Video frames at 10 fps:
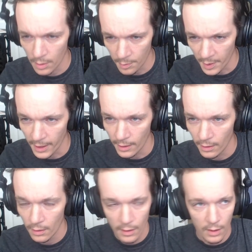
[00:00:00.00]
but
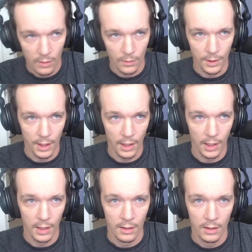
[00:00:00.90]
we'll get
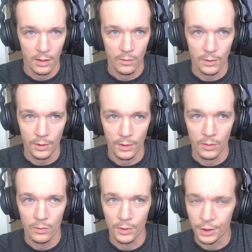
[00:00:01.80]
uh, we'll
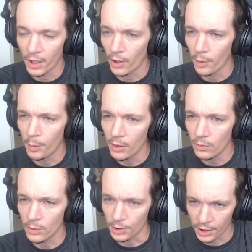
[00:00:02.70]
we'll share input.
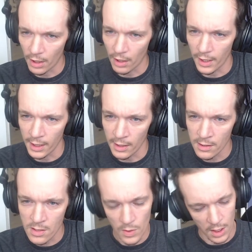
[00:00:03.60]
We'll share
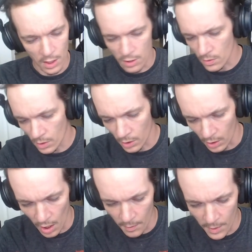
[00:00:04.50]
ideas. We can do it in the
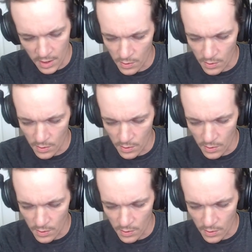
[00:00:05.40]
comments.